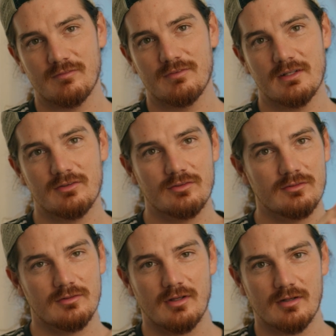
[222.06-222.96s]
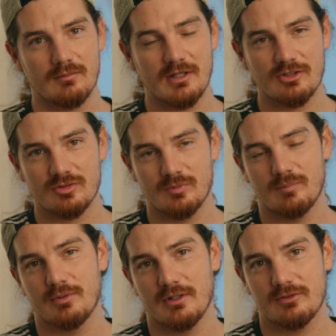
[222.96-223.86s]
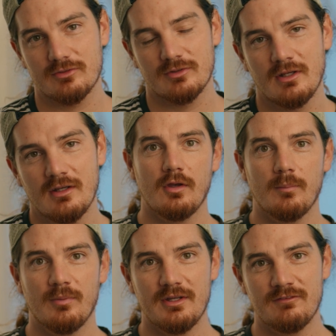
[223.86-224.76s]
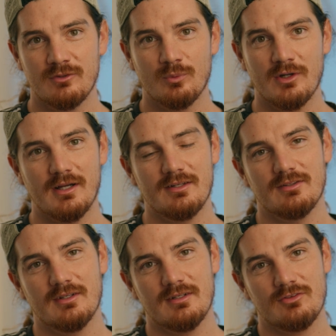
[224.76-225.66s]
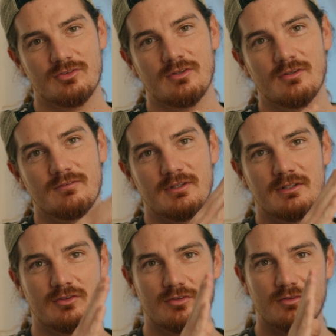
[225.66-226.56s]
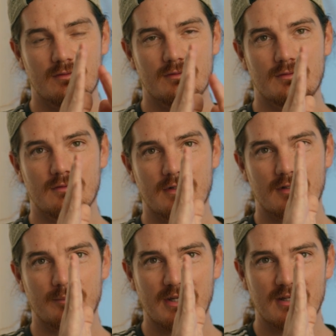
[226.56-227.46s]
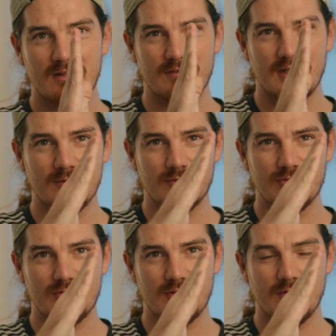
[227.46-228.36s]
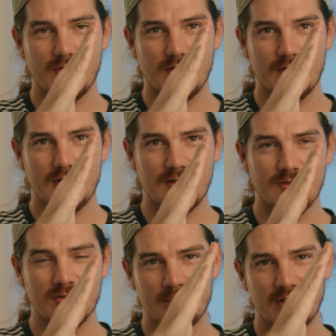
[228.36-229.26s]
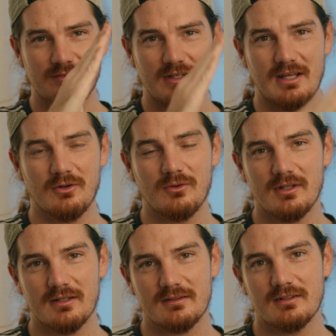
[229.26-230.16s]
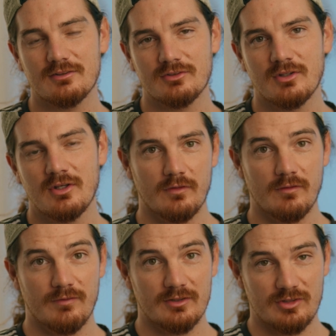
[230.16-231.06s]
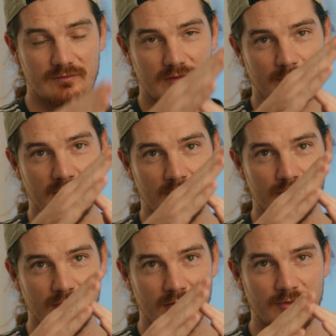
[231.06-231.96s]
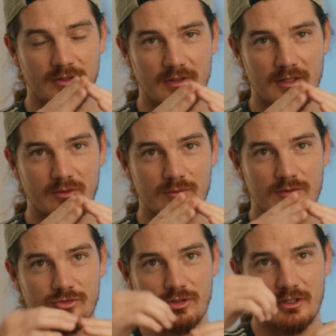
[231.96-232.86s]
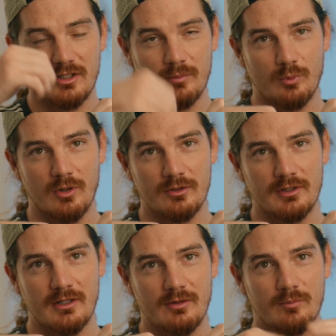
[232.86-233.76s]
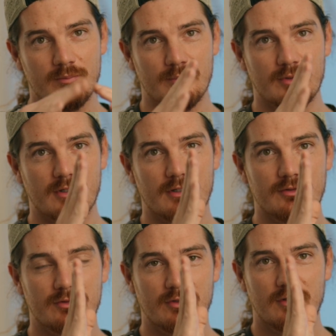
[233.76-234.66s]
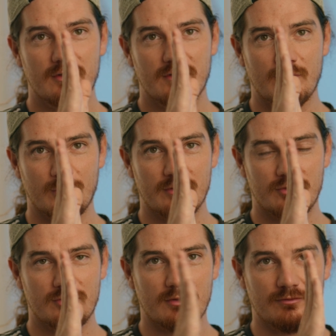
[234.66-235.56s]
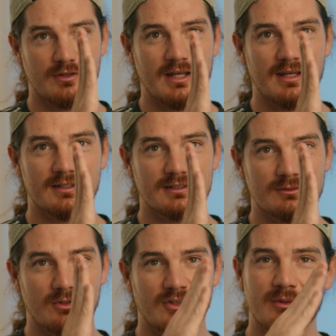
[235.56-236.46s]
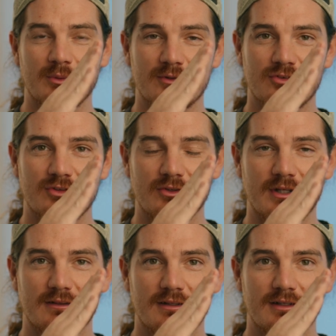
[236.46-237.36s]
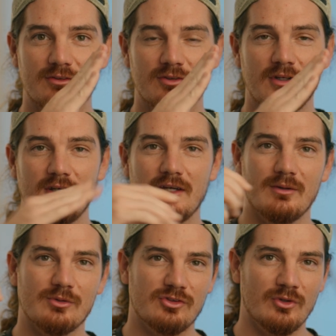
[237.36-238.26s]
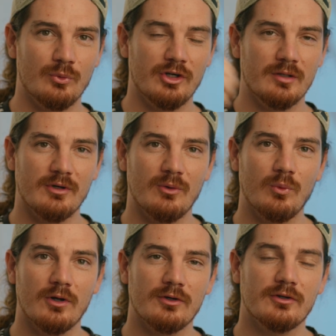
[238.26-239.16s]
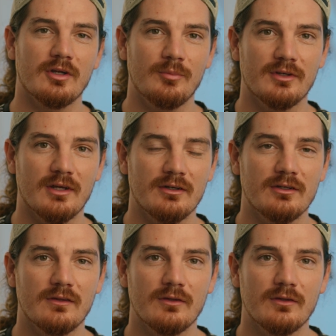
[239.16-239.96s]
the vents and mashed them in place. But even where I did install the vents, like the back of the van is still at a little bit of an angle like this. The vents have the panels on them that are angled to try to keep water out, but because they weren't installed flat against the wall, they were installed like this, I was still worried about water coming down into